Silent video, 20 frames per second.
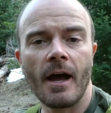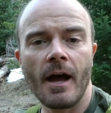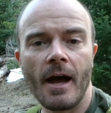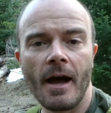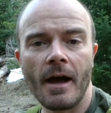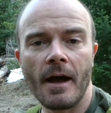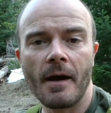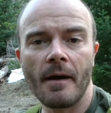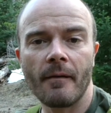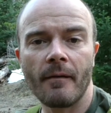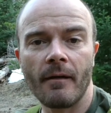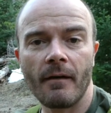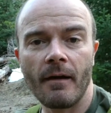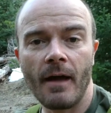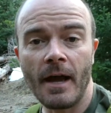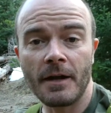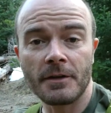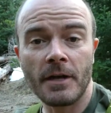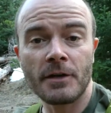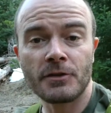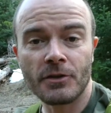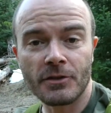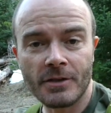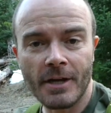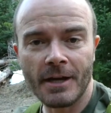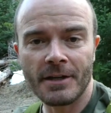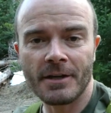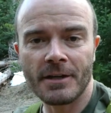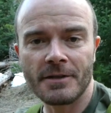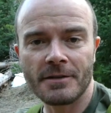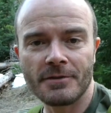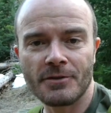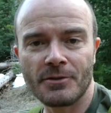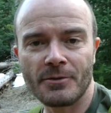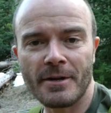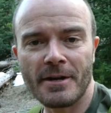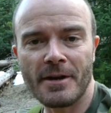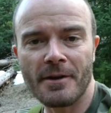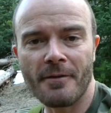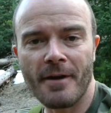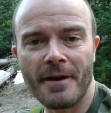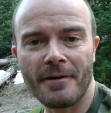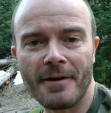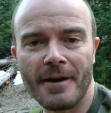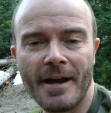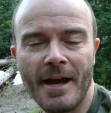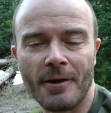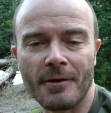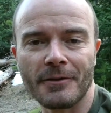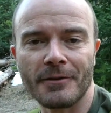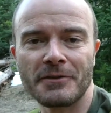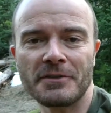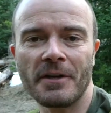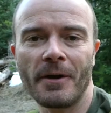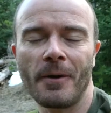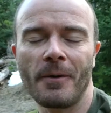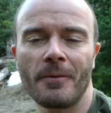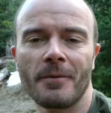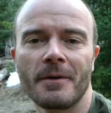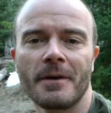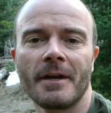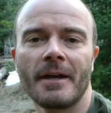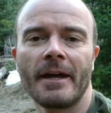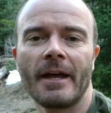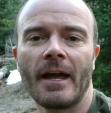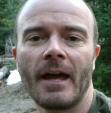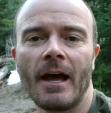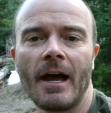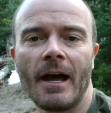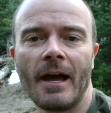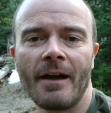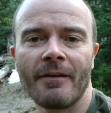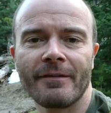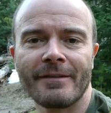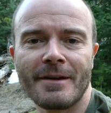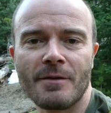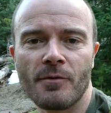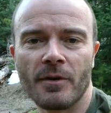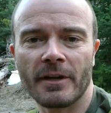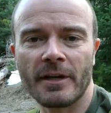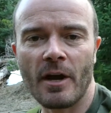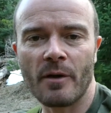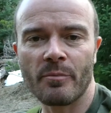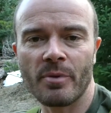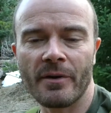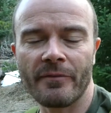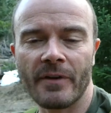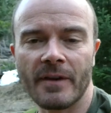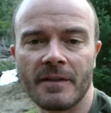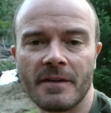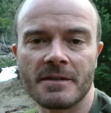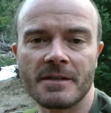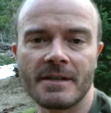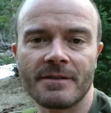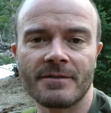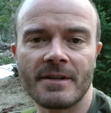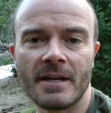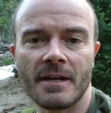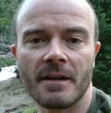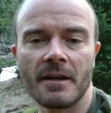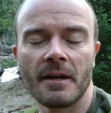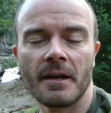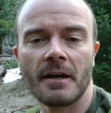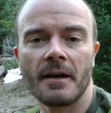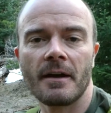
Uh, actually, I just got done shooting a great gray owl, so uh, everything worked out perfect this evening.